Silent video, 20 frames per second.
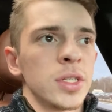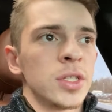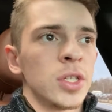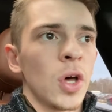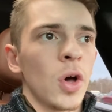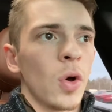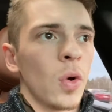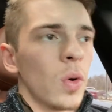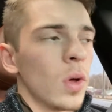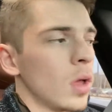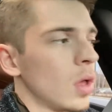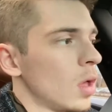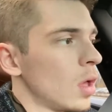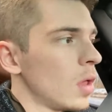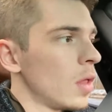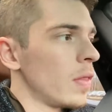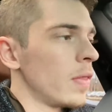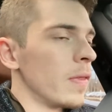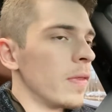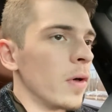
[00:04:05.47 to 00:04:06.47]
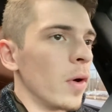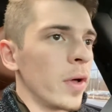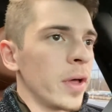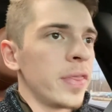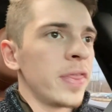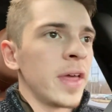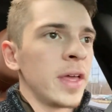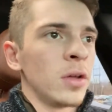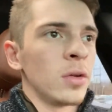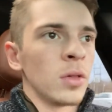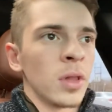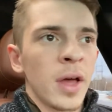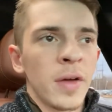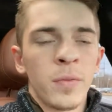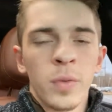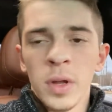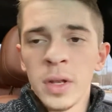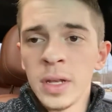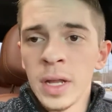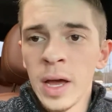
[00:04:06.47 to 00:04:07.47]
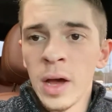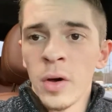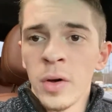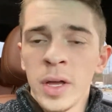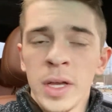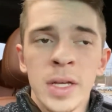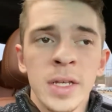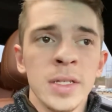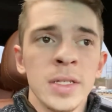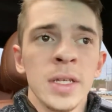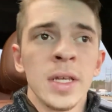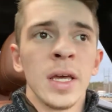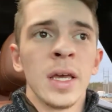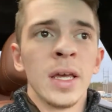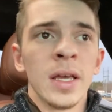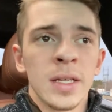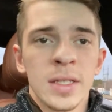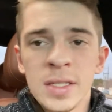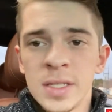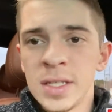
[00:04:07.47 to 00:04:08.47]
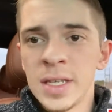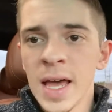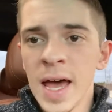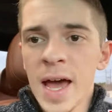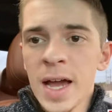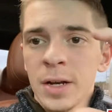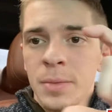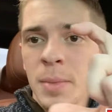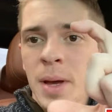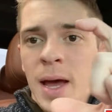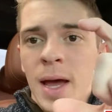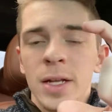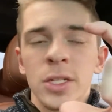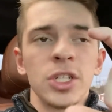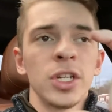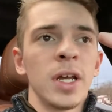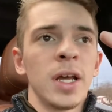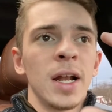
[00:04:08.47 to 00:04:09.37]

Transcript: So the only thing you're left with now is exact match.